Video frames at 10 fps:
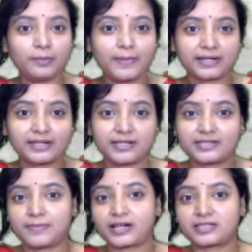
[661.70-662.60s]
but
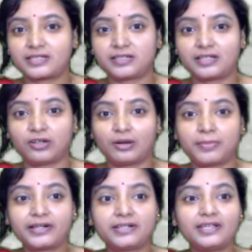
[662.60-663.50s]
rich merchant in
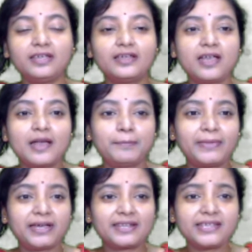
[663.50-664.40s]
Lombardy
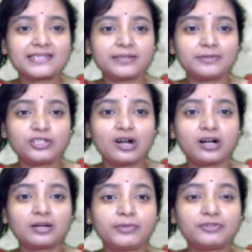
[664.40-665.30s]
marries a
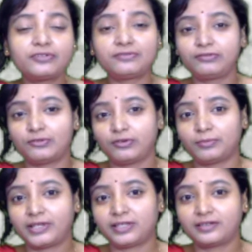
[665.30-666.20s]
young beautiful
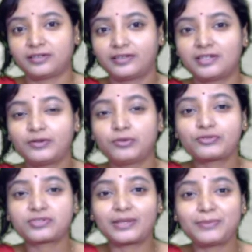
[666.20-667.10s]
woman
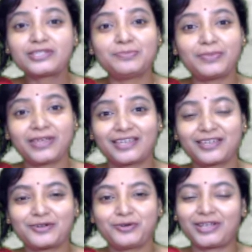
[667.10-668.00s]
whose name is May.
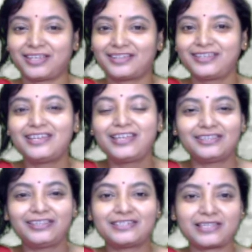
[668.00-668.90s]
Okay,
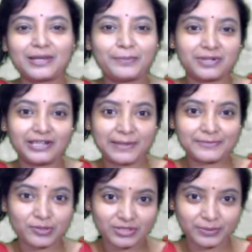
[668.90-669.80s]
these are the
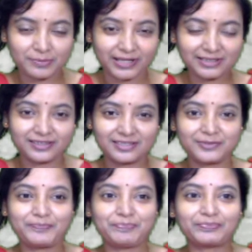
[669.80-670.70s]
names of some month,
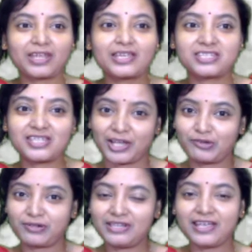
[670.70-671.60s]

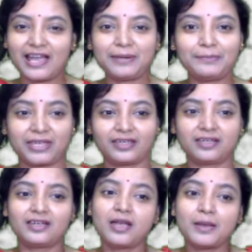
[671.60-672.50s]
January and May.
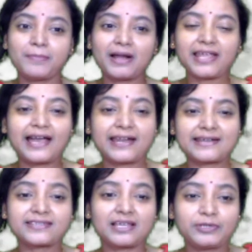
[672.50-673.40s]
But a
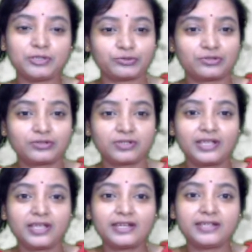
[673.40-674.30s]
handsome youth
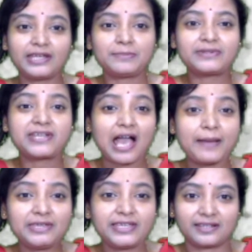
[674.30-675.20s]
named
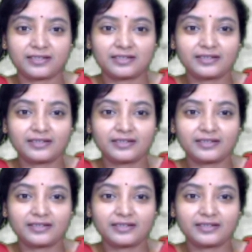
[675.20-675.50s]
Damien